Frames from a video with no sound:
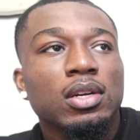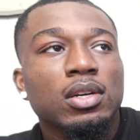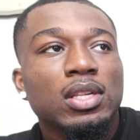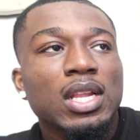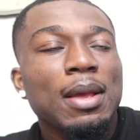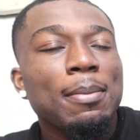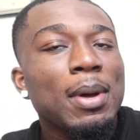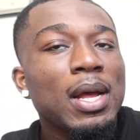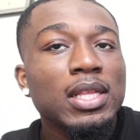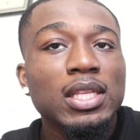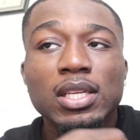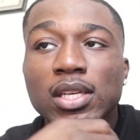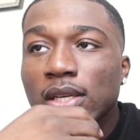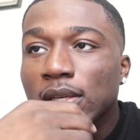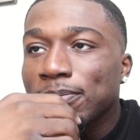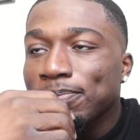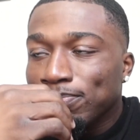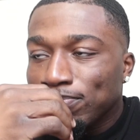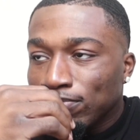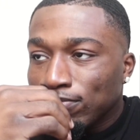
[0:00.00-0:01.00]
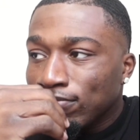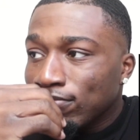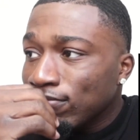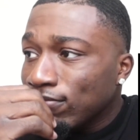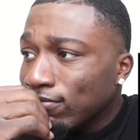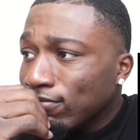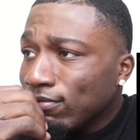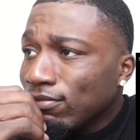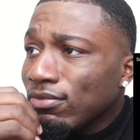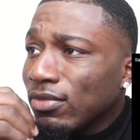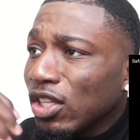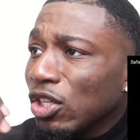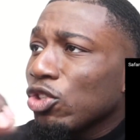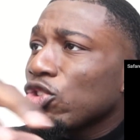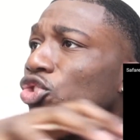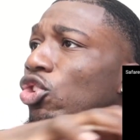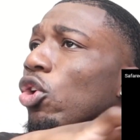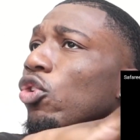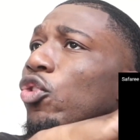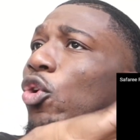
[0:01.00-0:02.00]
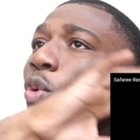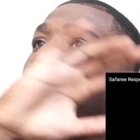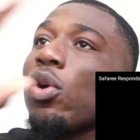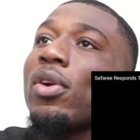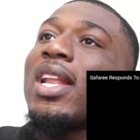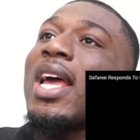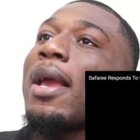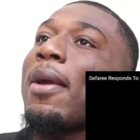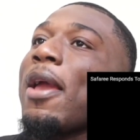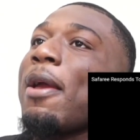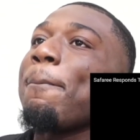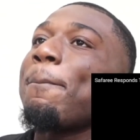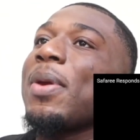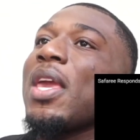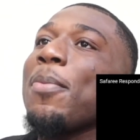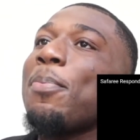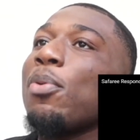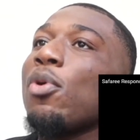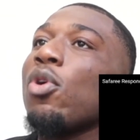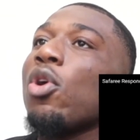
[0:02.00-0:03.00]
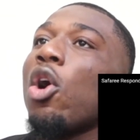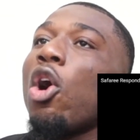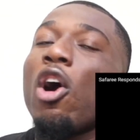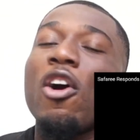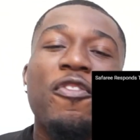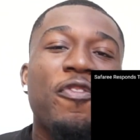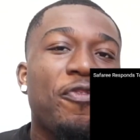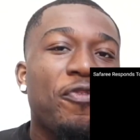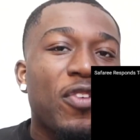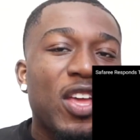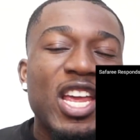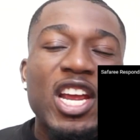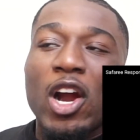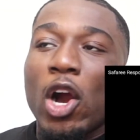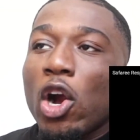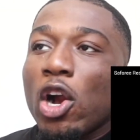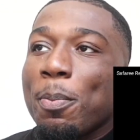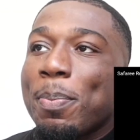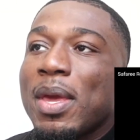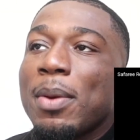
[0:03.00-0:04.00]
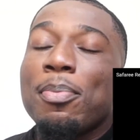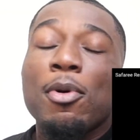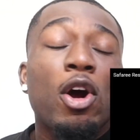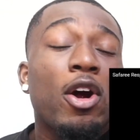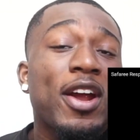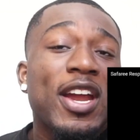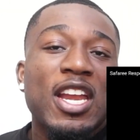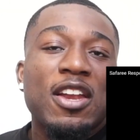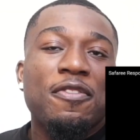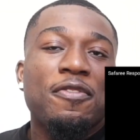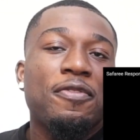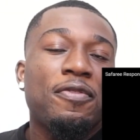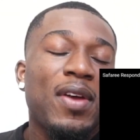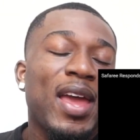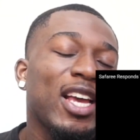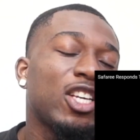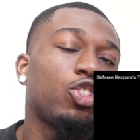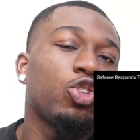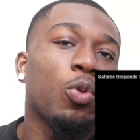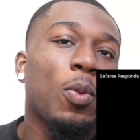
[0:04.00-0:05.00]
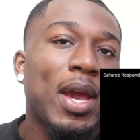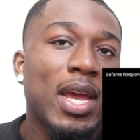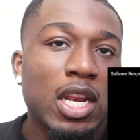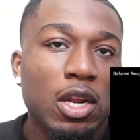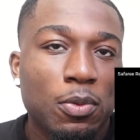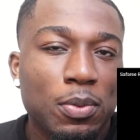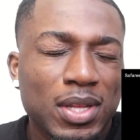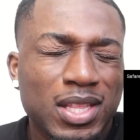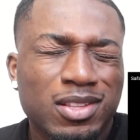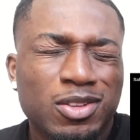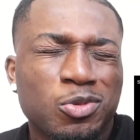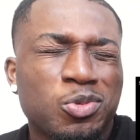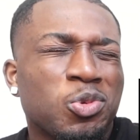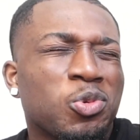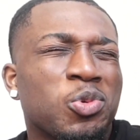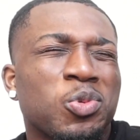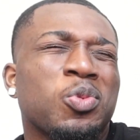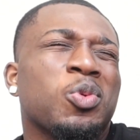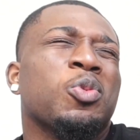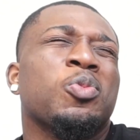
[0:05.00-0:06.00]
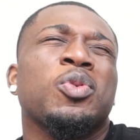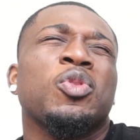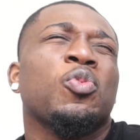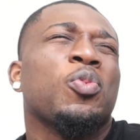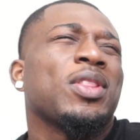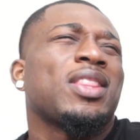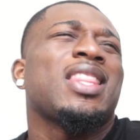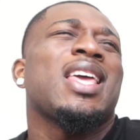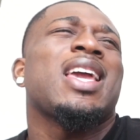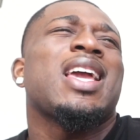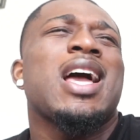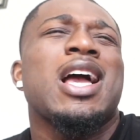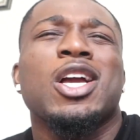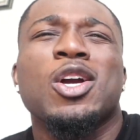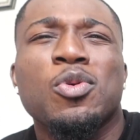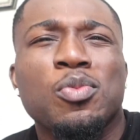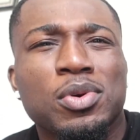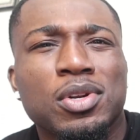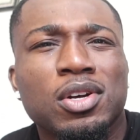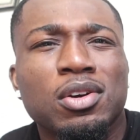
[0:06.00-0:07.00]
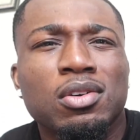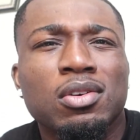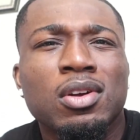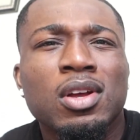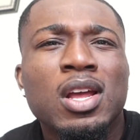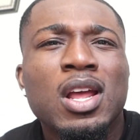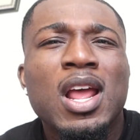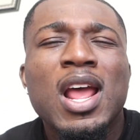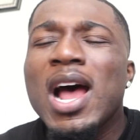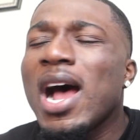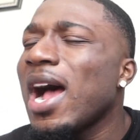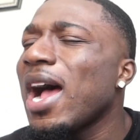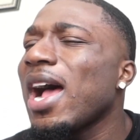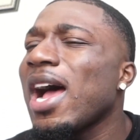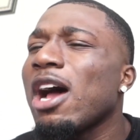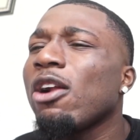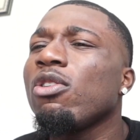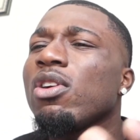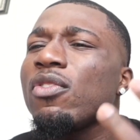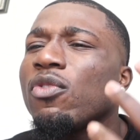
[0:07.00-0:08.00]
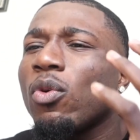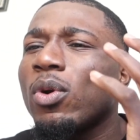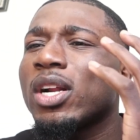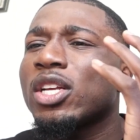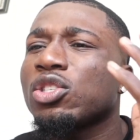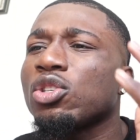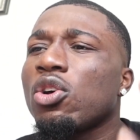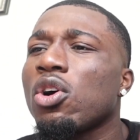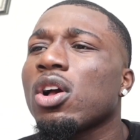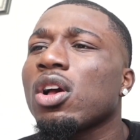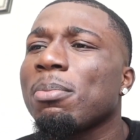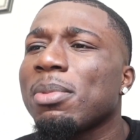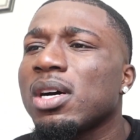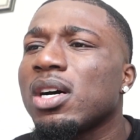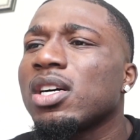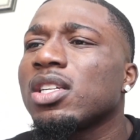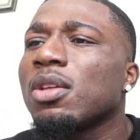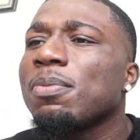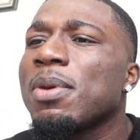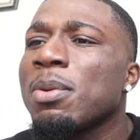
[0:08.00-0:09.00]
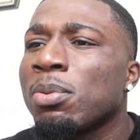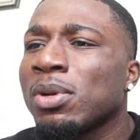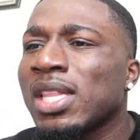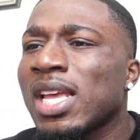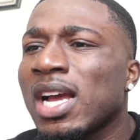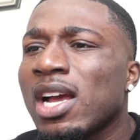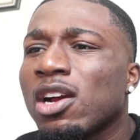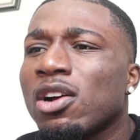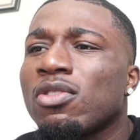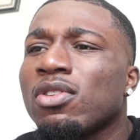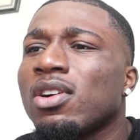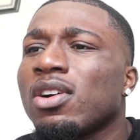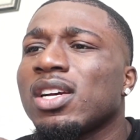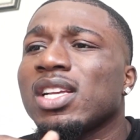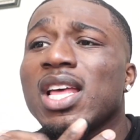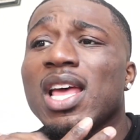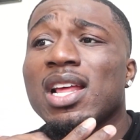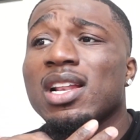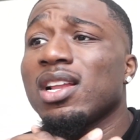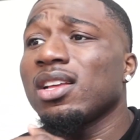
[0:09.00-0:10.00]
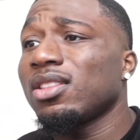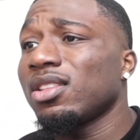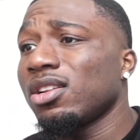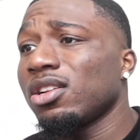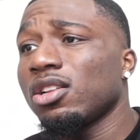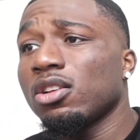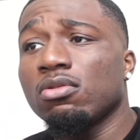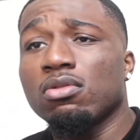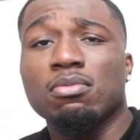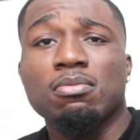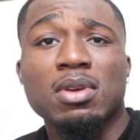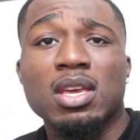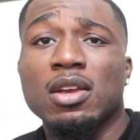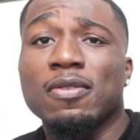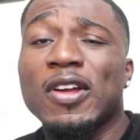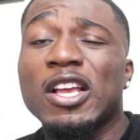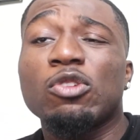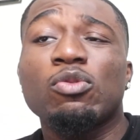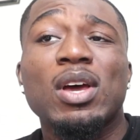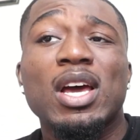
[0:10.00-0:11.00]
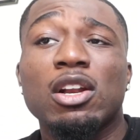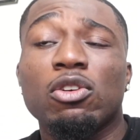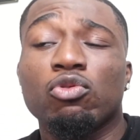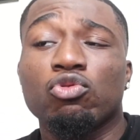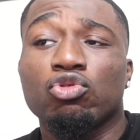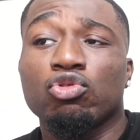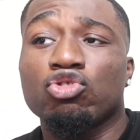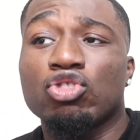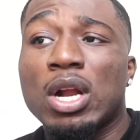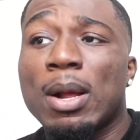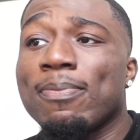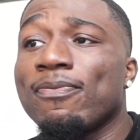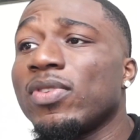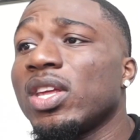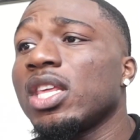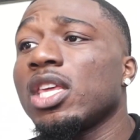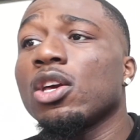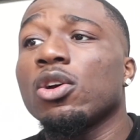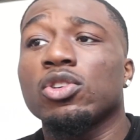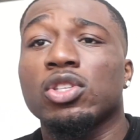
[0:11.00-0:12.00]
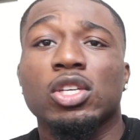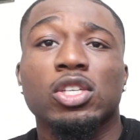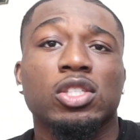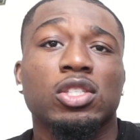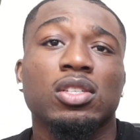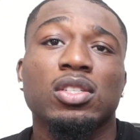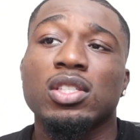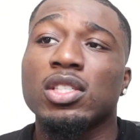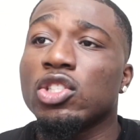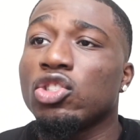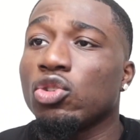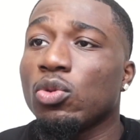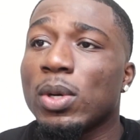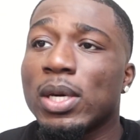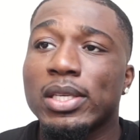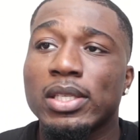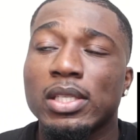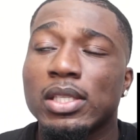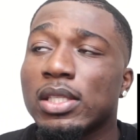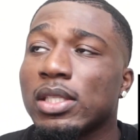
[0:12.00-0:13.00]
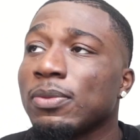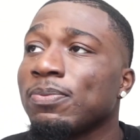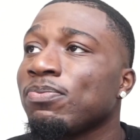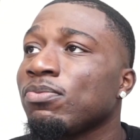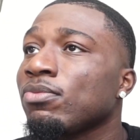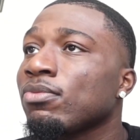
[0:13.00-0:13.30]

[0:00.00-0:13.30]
They about to show the world like and people are are people are infatuated with with what they got going on. I, I don't even want to talk about other people they got going on because that had nothing to do with me. That's why I don't drop videos on certain situations.